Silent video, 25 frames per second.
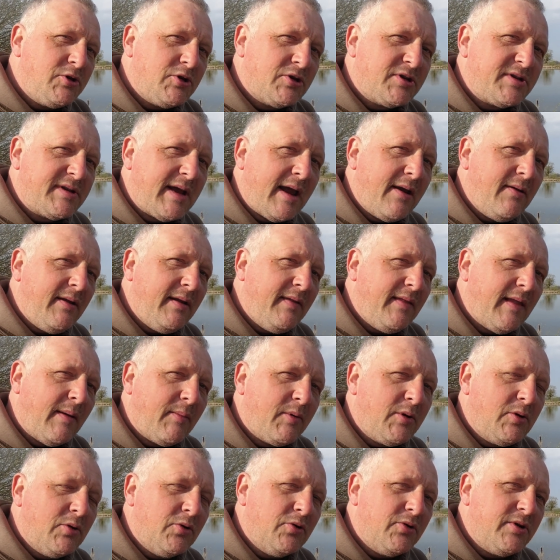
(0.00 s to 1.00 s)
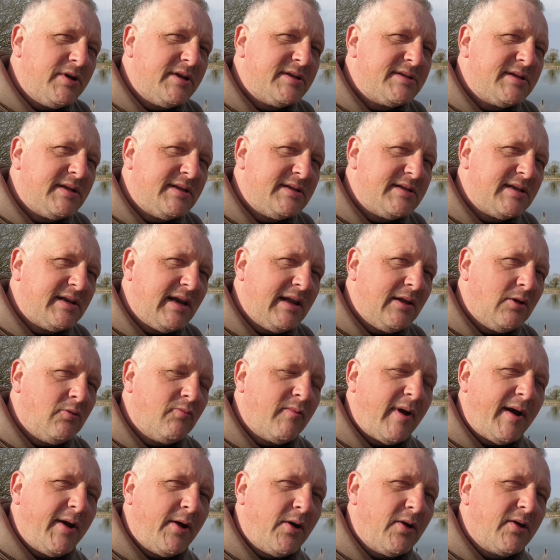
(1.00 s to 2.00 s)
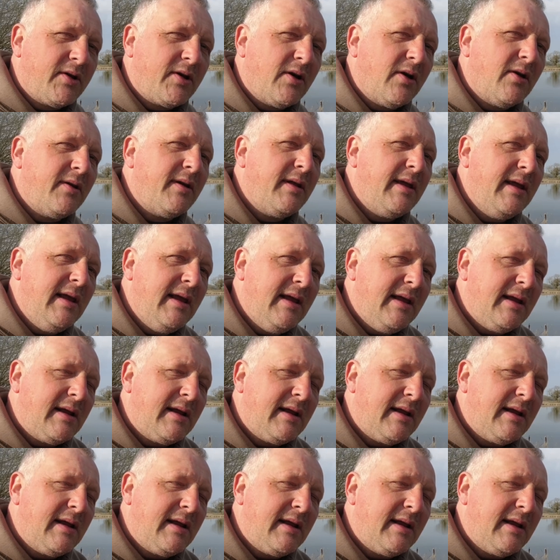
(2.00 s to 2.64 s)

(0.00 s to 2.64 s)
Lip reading: Just down in those corners is a little red icon.